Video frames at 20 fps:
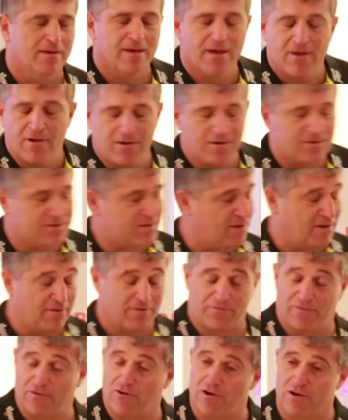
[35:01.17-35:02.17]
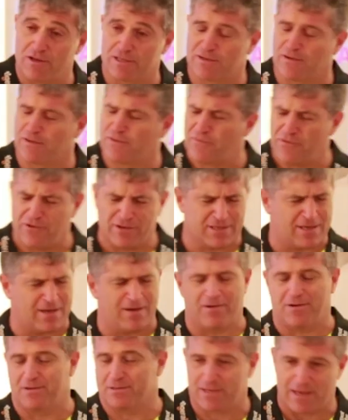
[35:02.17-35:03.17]
And I was, I, for, honestly, the first
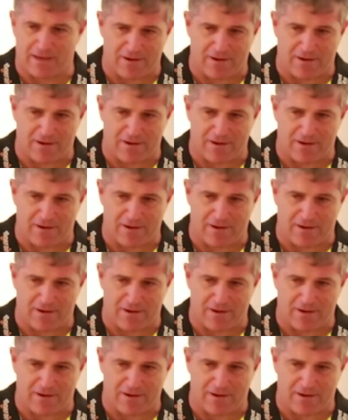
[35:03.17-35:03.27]
car I was